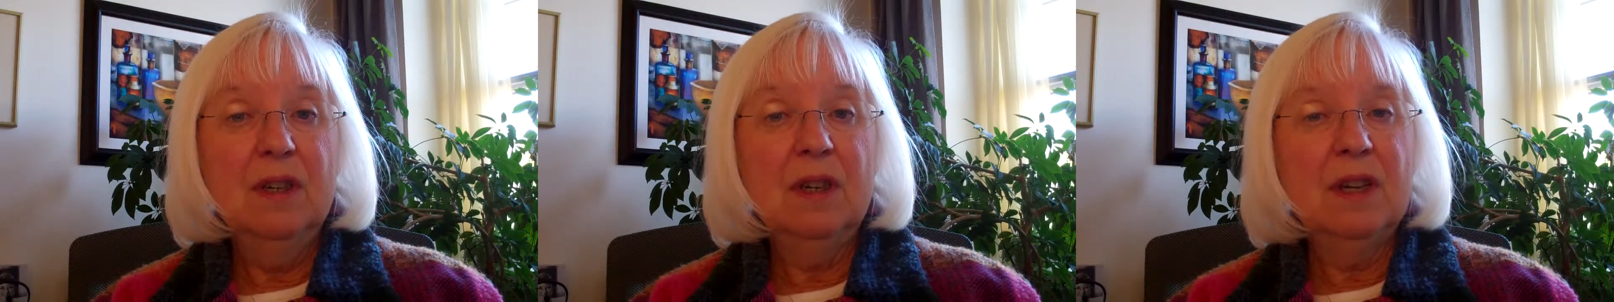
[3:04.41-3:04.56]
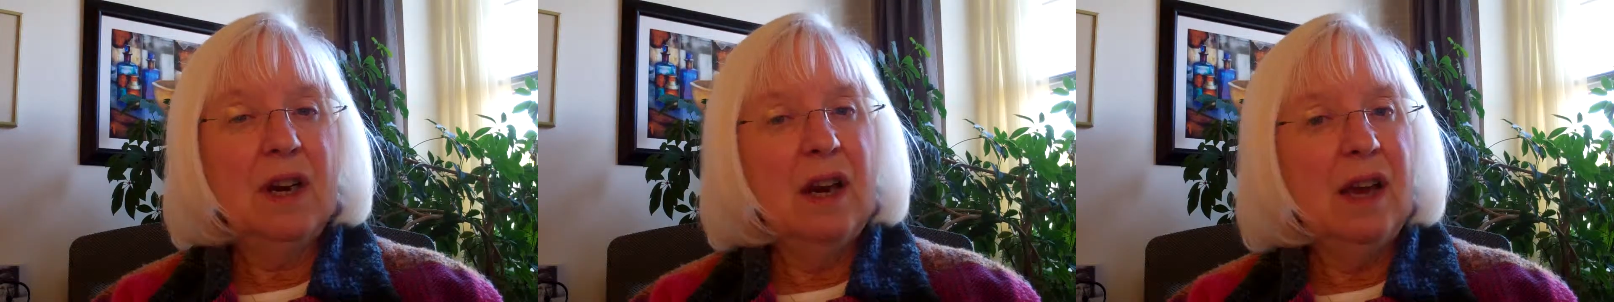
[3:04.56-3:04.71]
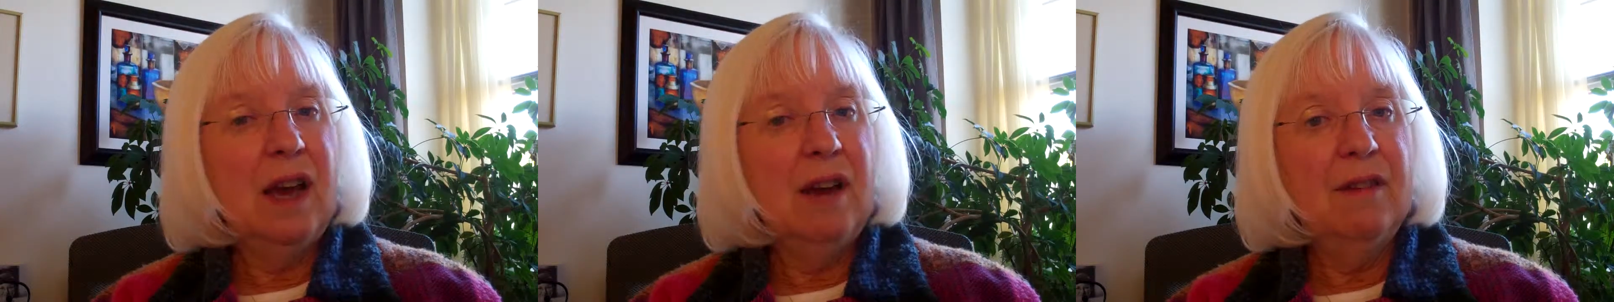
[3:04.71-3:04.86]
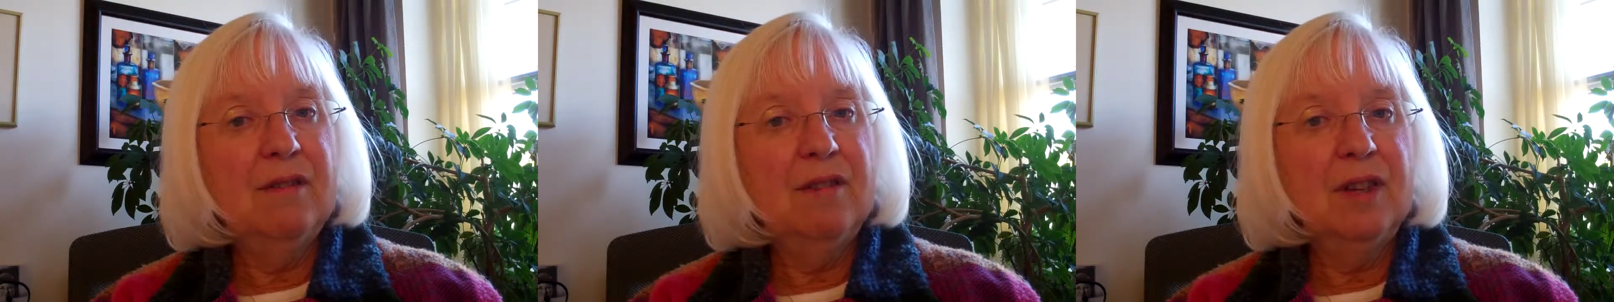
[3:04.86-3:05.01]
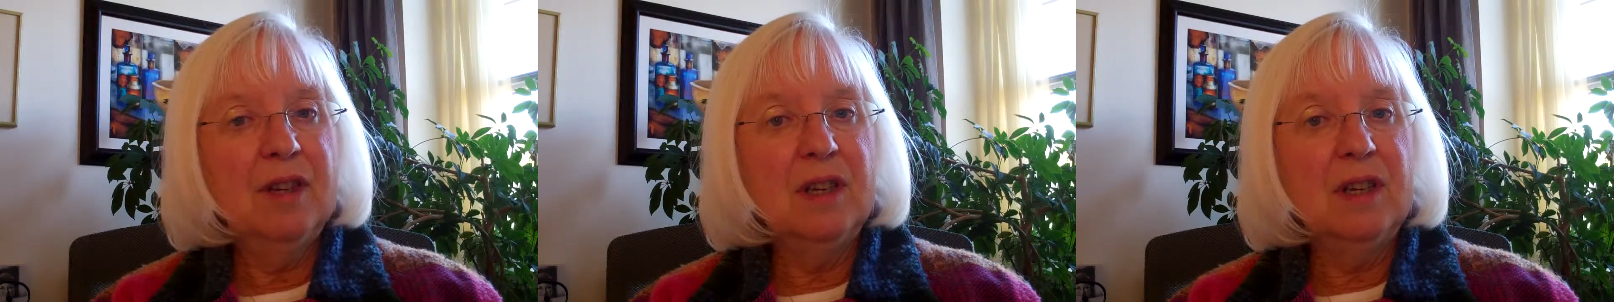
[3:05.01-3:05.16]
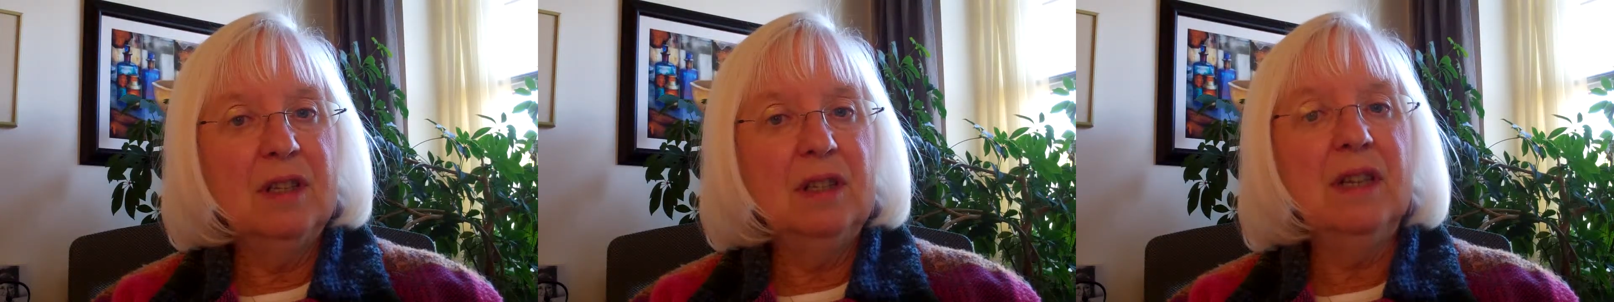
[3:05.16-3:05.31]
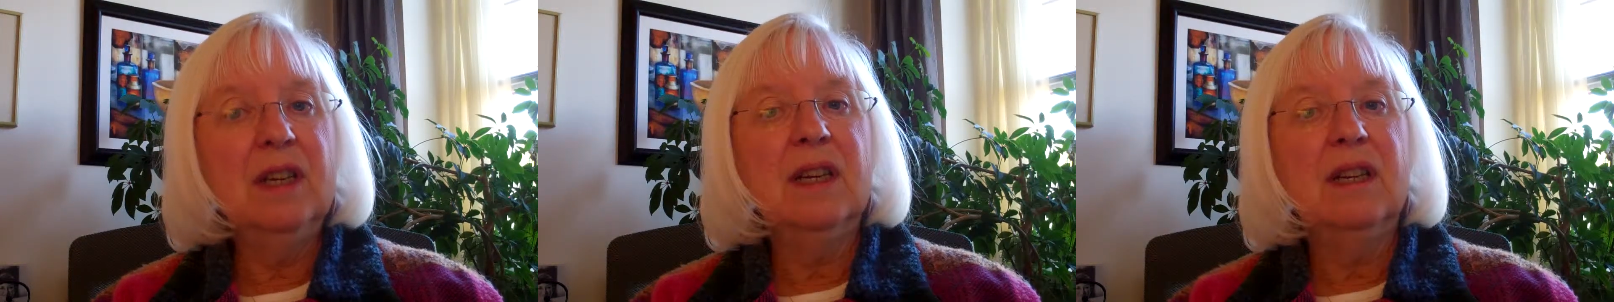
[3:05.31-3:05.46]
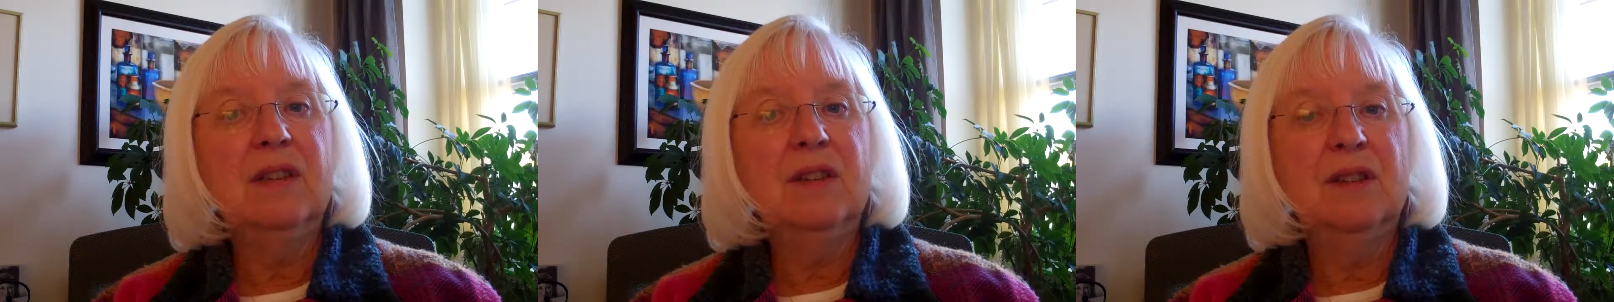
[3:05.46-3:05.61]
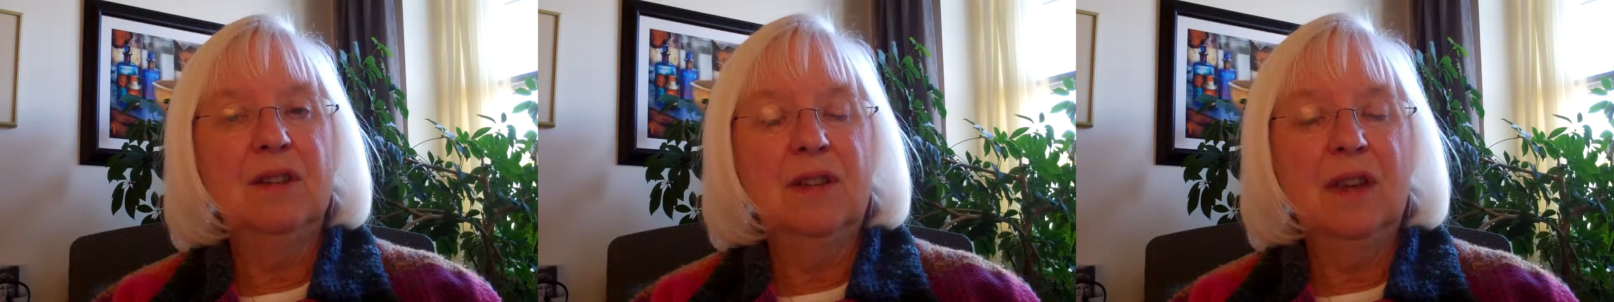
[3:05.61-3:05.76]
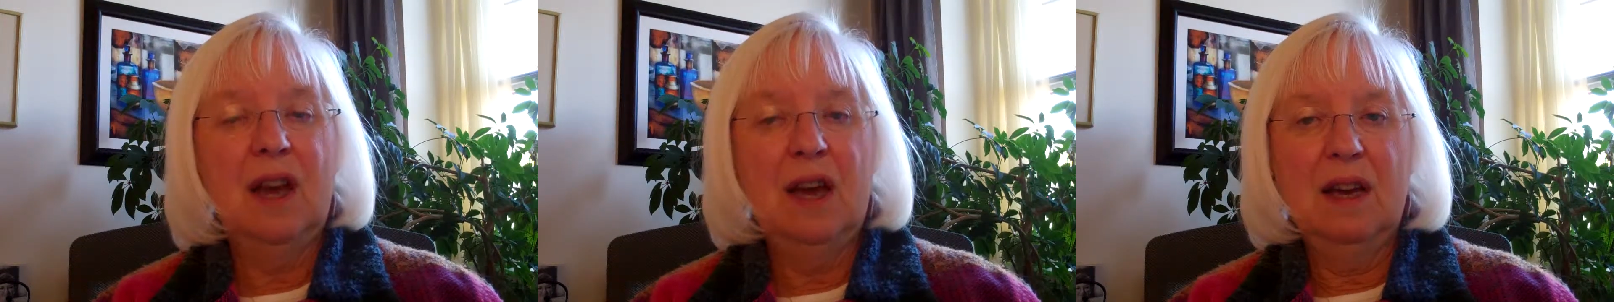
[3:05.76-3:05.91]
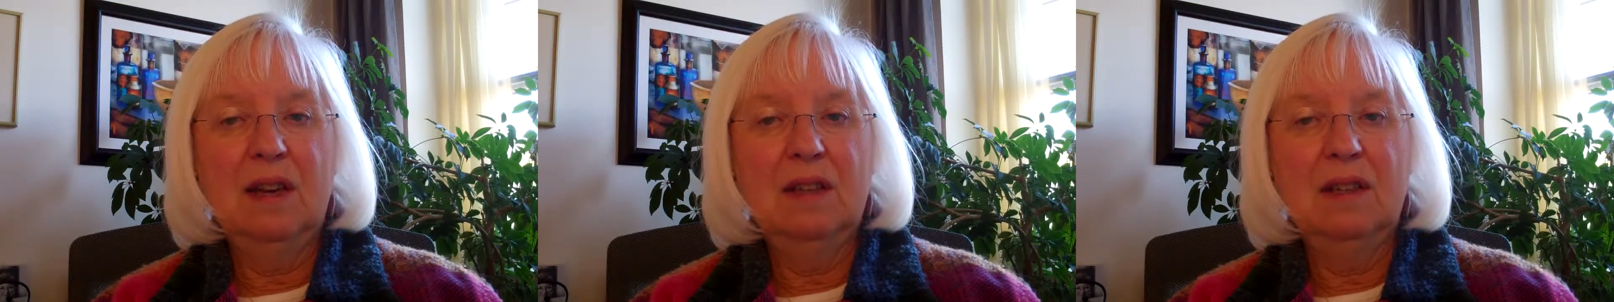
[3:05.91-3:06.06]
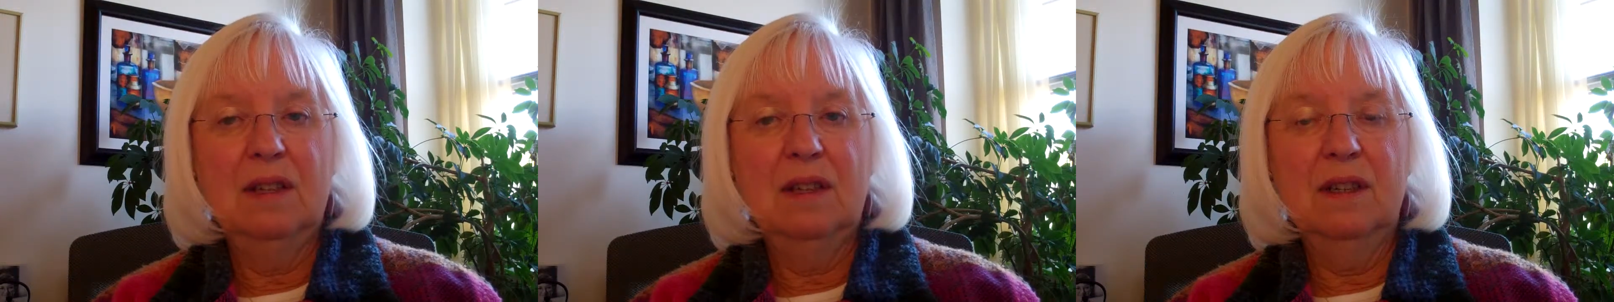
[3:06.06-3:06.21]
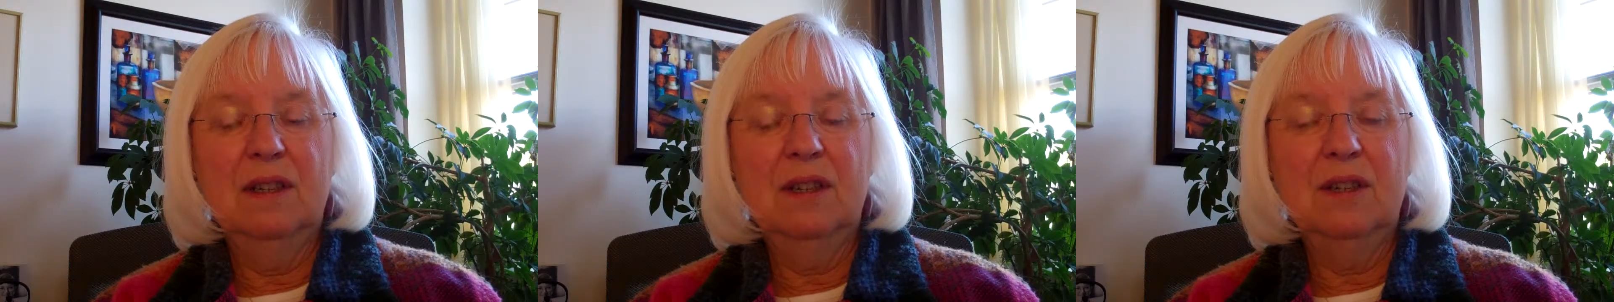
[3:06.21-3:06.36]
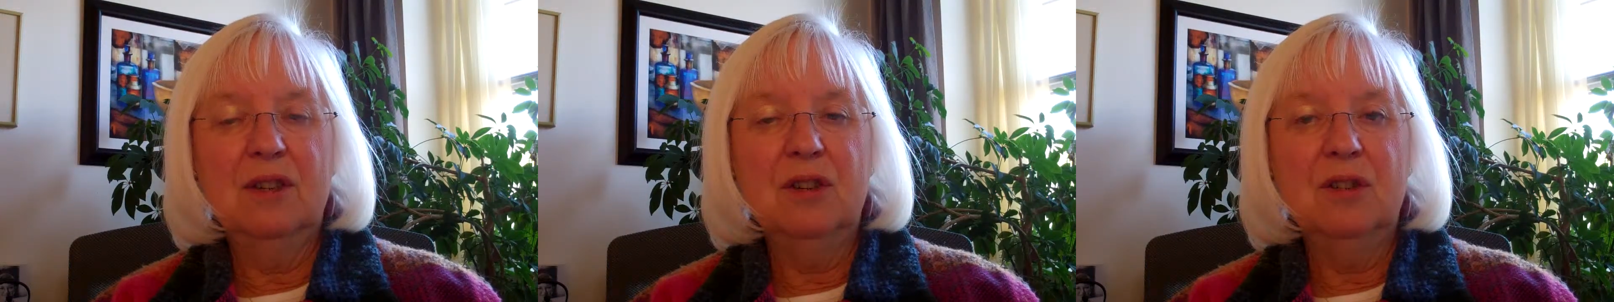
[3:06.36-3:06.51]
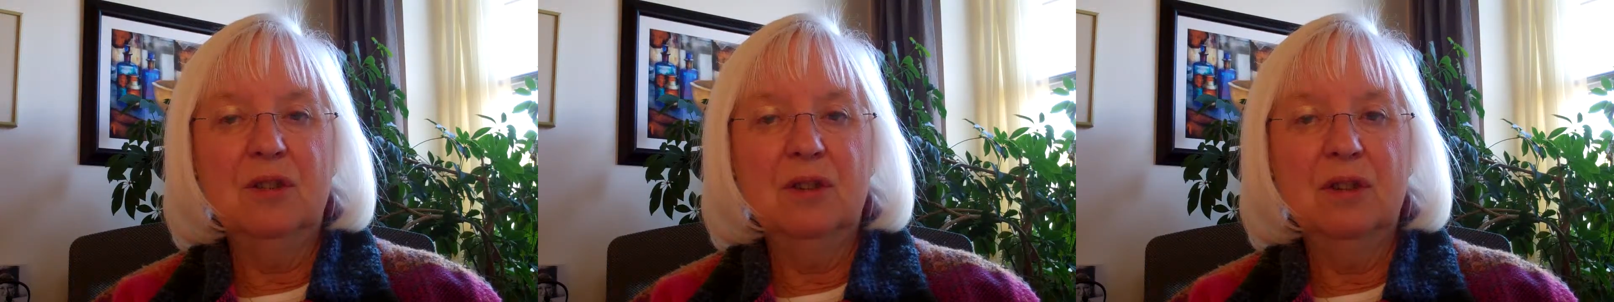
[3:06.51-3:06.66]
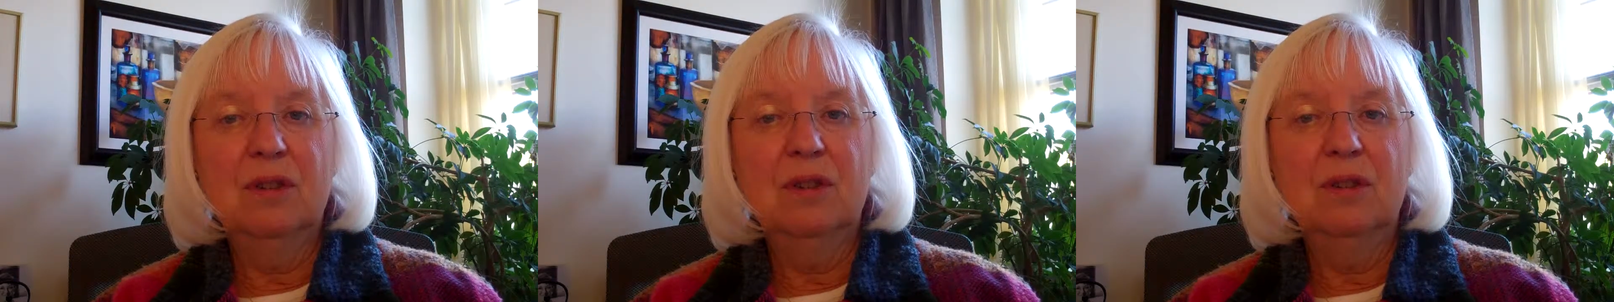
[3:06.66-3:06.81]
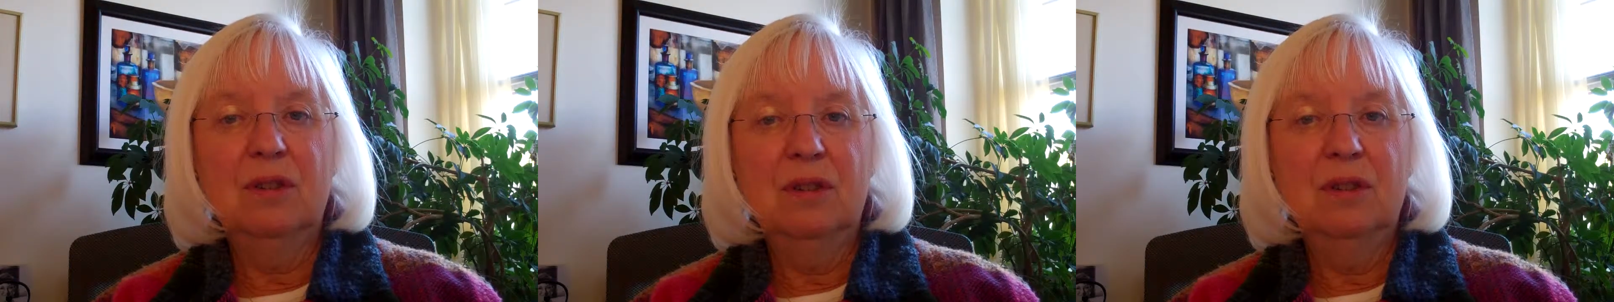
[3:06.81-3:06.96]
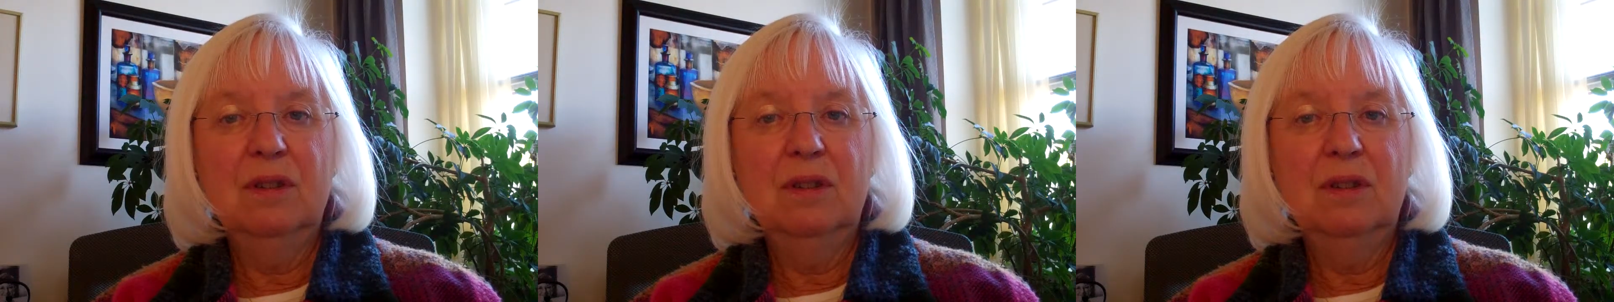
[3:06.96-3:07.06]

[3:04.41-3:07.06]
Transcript: And I have the link to that on your